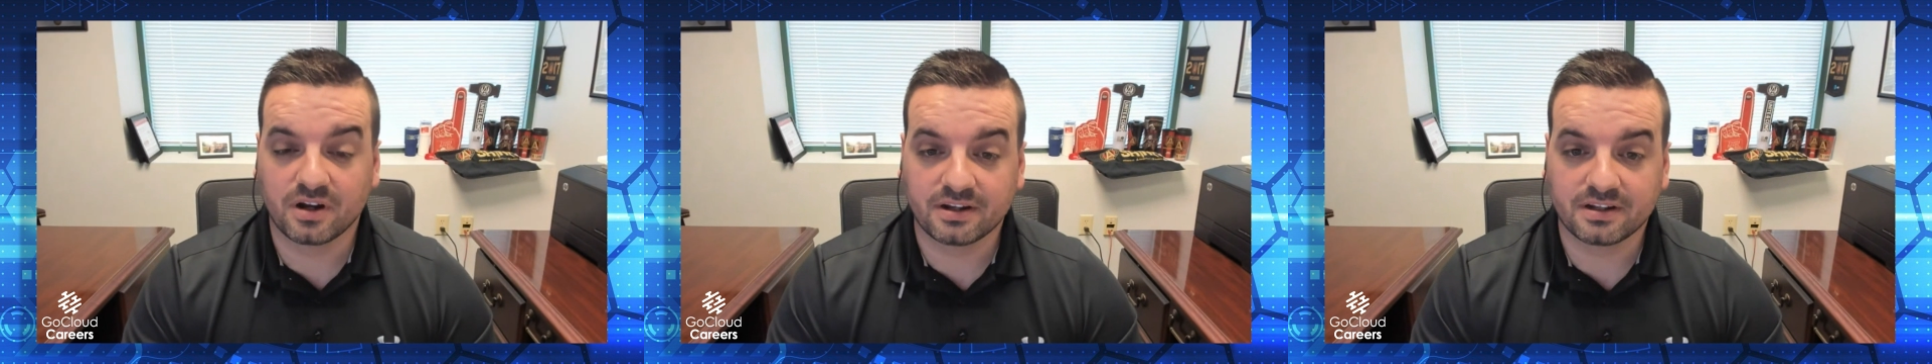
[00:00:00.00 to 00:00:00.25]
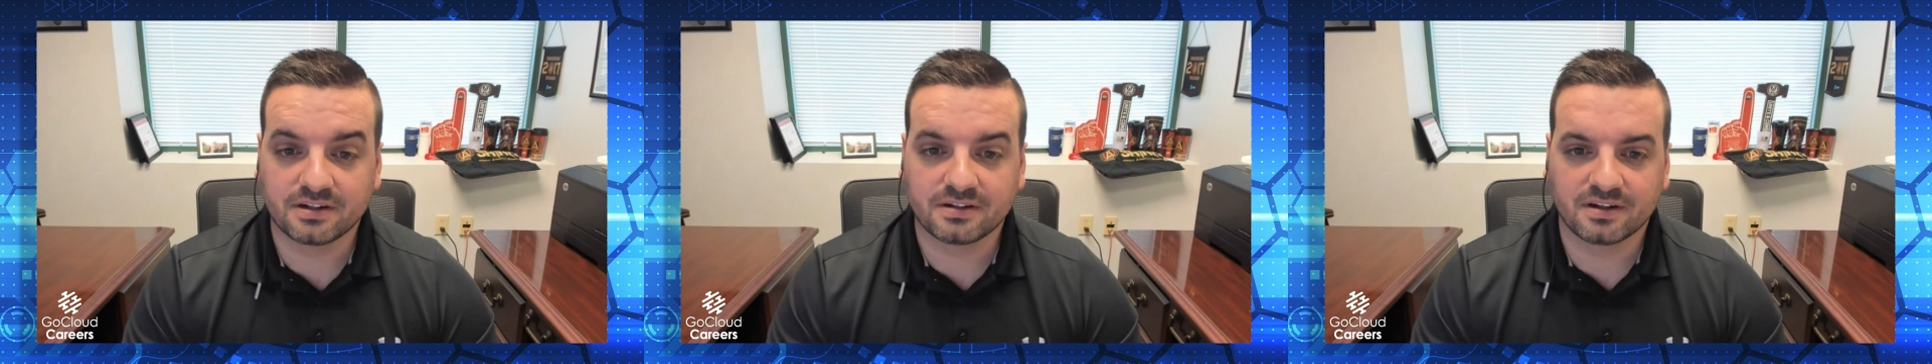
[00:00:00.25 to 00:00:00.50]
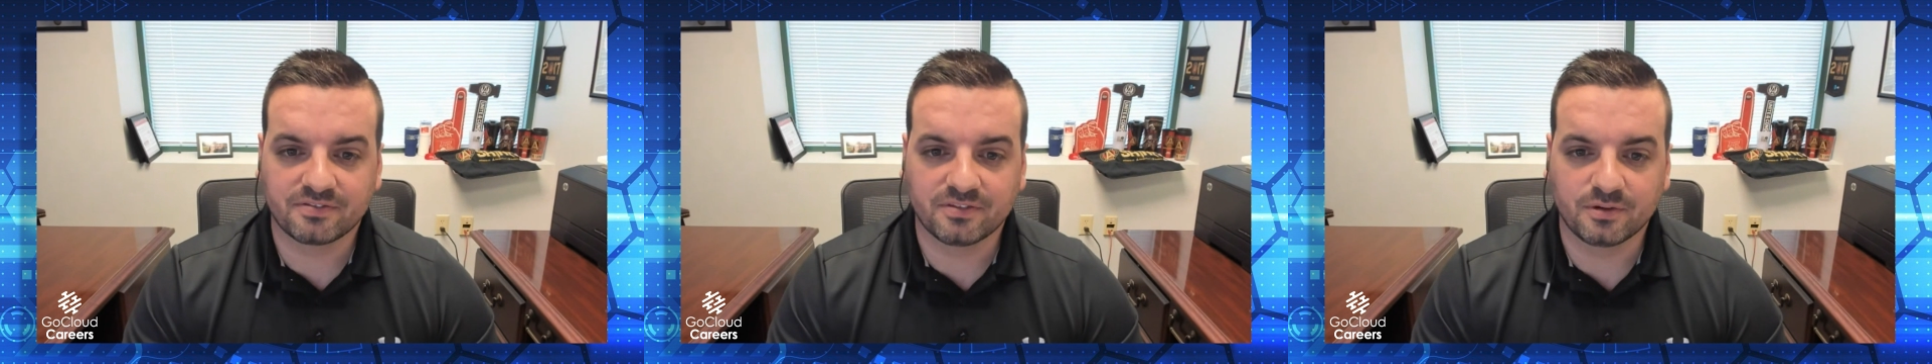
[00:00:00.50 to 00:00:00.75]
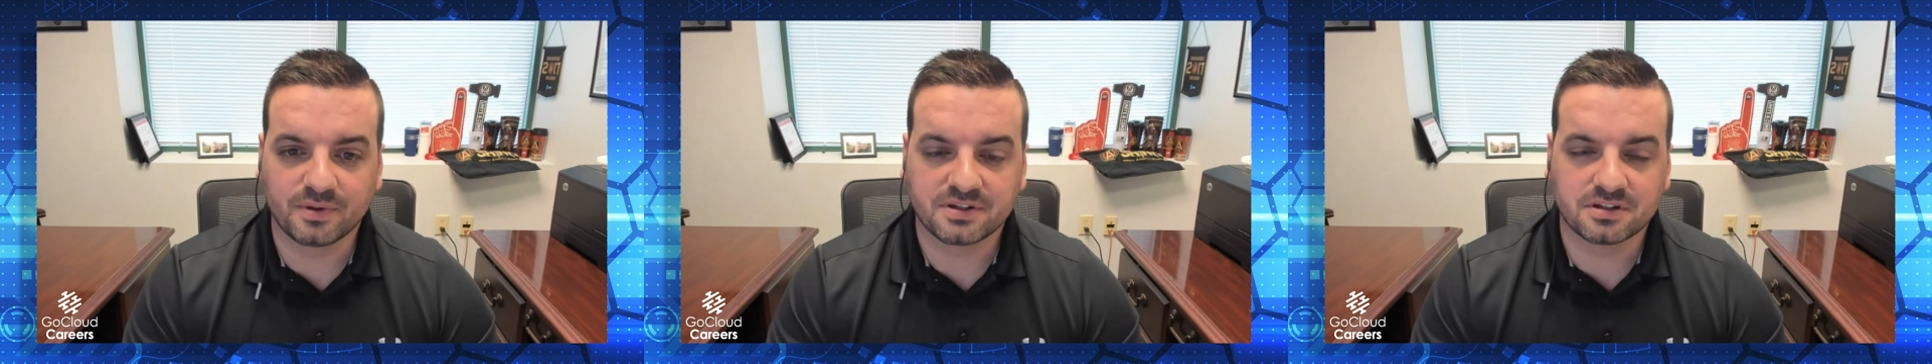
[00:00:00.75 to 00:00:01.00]
I could
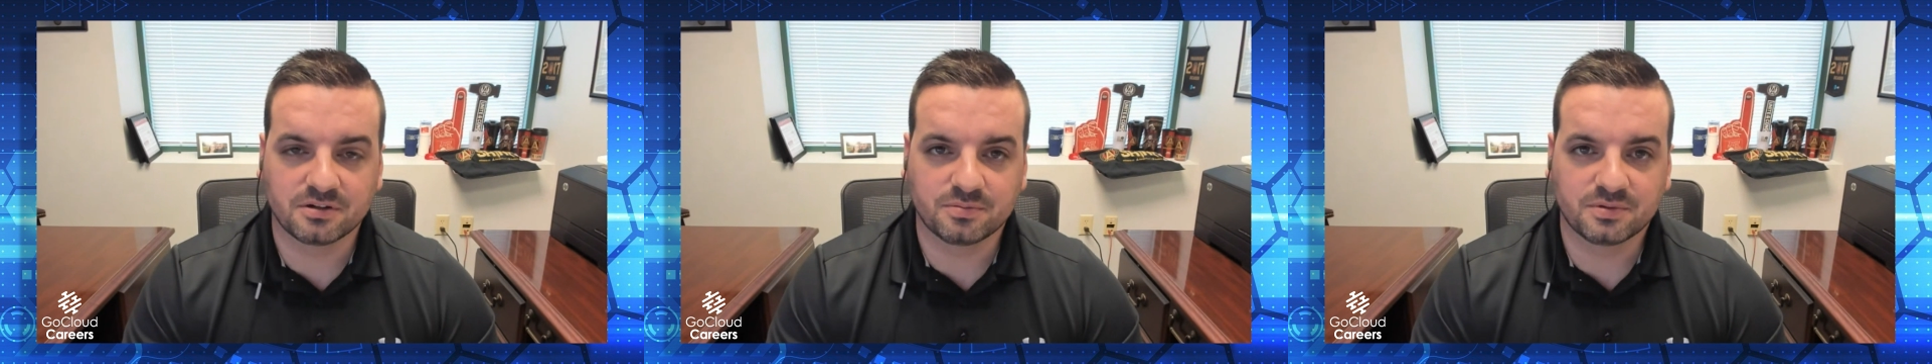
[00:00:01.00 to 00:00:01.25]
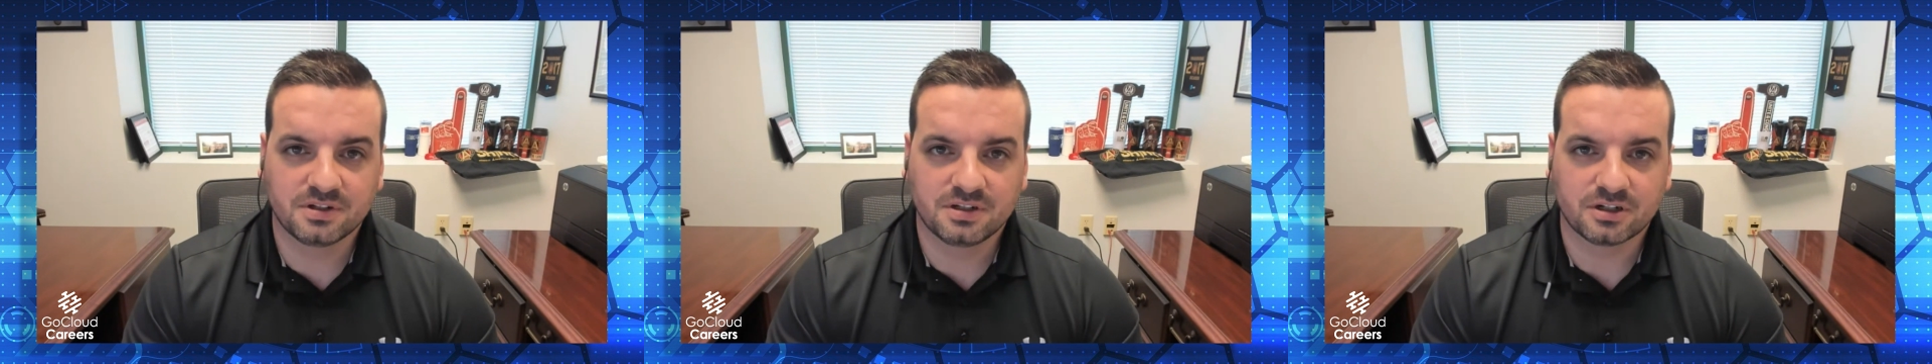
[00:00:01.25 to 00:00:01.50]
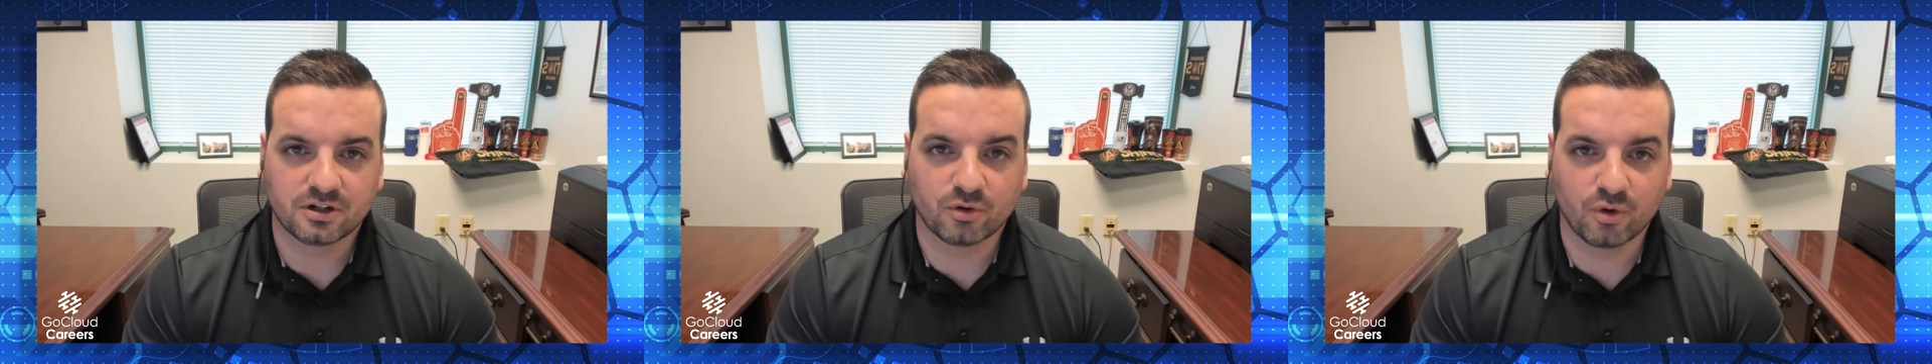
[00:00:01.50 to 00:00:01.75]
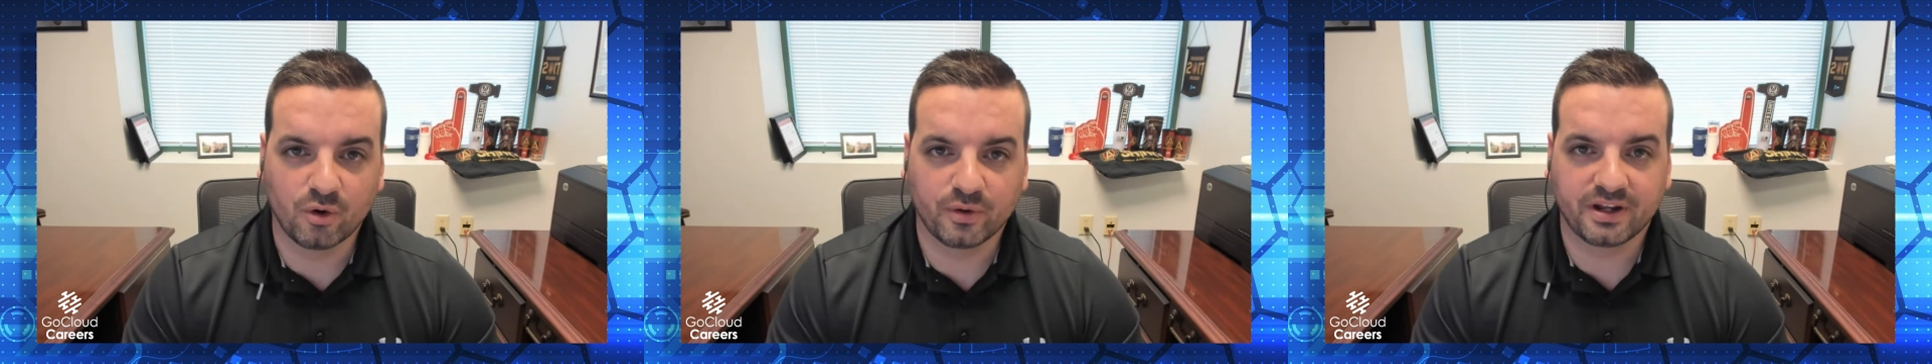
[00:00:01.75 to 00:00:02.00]
feel myself
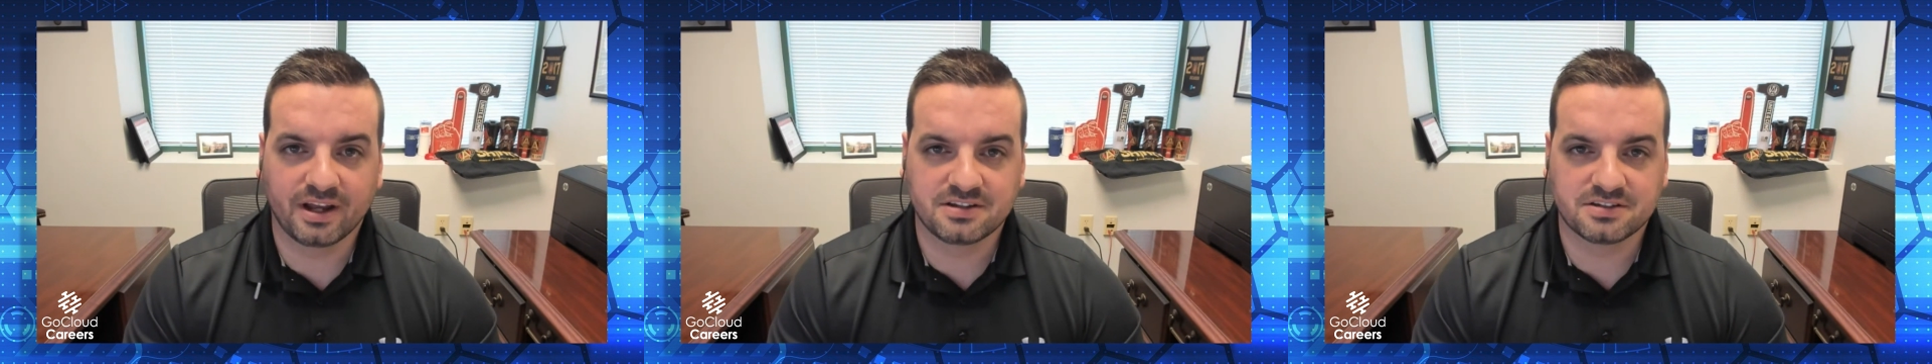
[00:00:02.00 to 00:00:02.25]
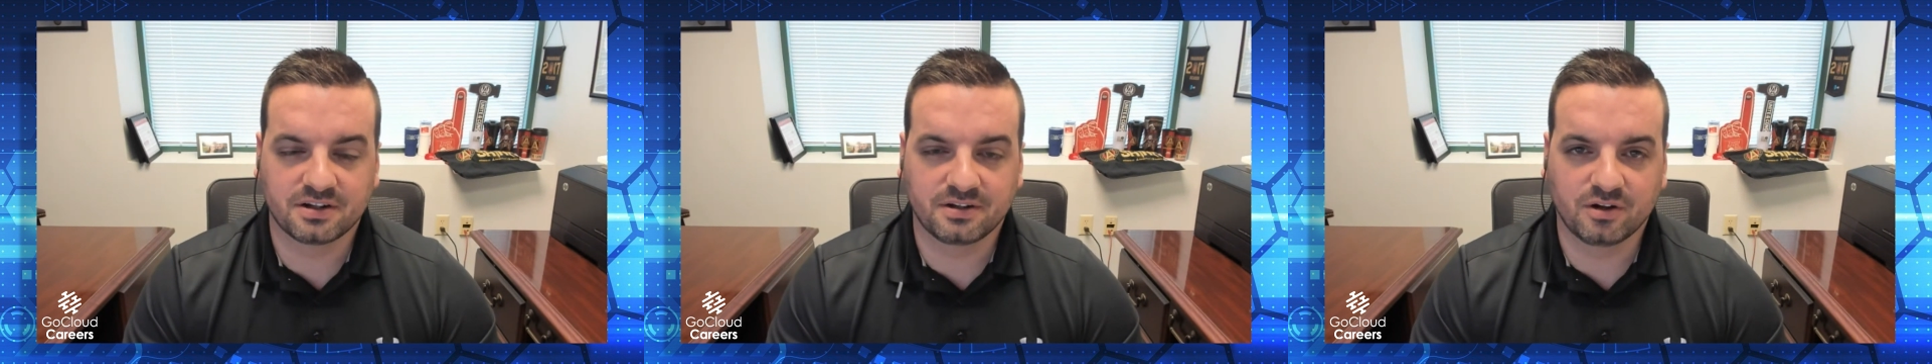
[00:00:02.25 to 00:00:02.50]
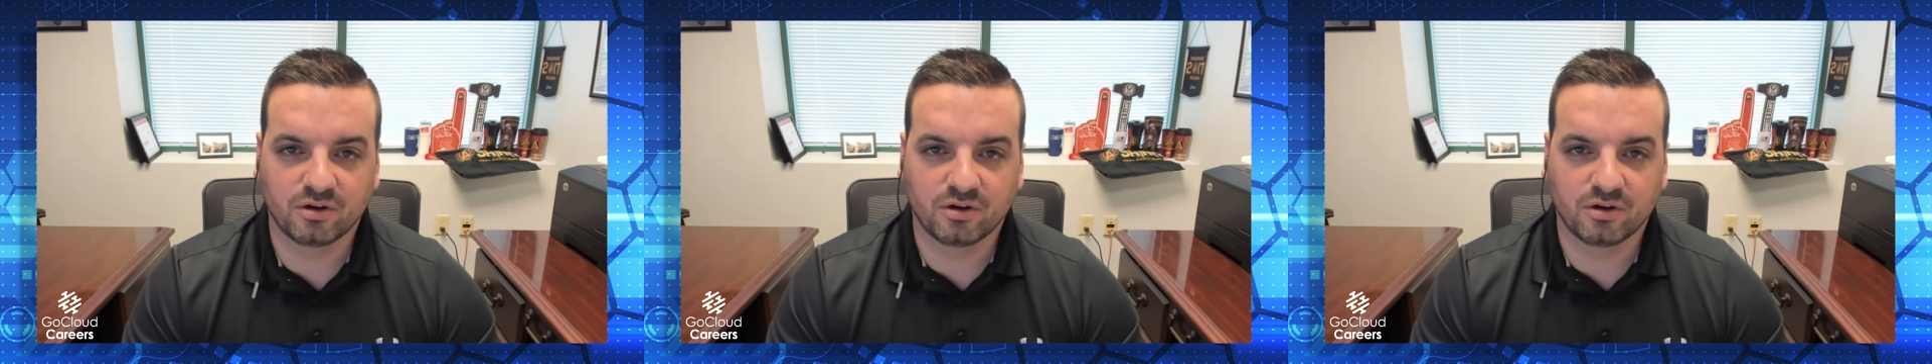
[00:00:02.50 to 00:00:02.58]
growing as an